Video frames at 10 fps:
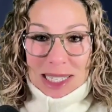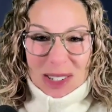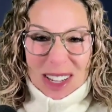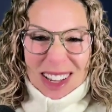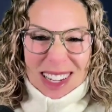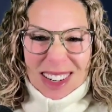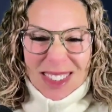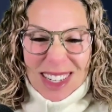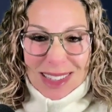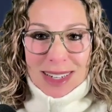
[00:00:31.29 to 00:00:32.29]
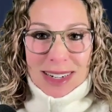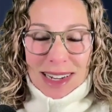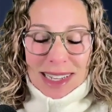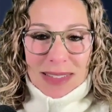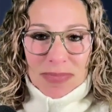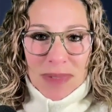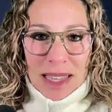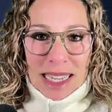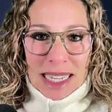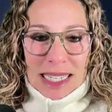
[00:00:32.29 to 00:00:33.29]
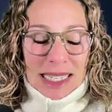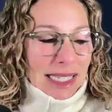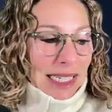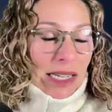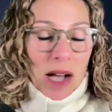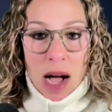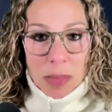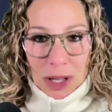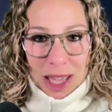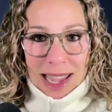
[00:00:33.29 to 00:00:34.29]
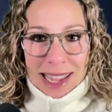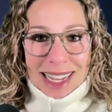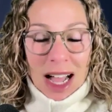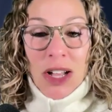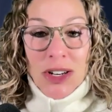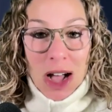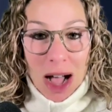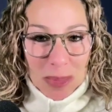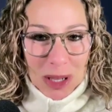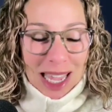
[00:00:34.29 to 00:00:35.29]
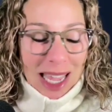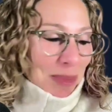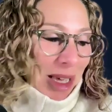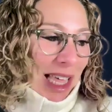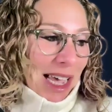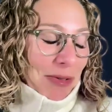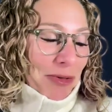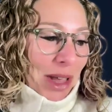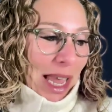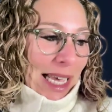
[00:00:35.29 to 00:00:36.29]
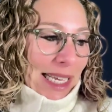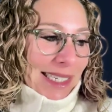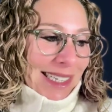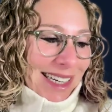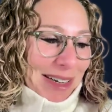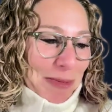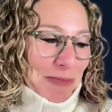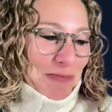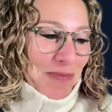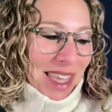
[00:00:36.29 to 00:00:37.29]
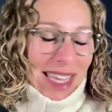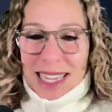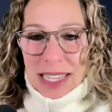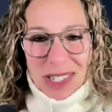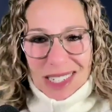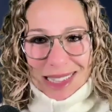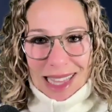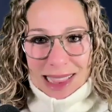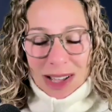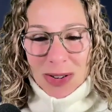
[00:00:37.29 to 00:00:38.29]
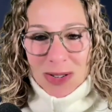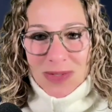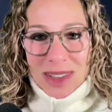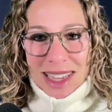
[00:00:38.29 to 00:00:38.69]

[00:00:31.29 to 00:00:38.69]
So I thought, you know what? Why don't I uncomplicate my life and just lay low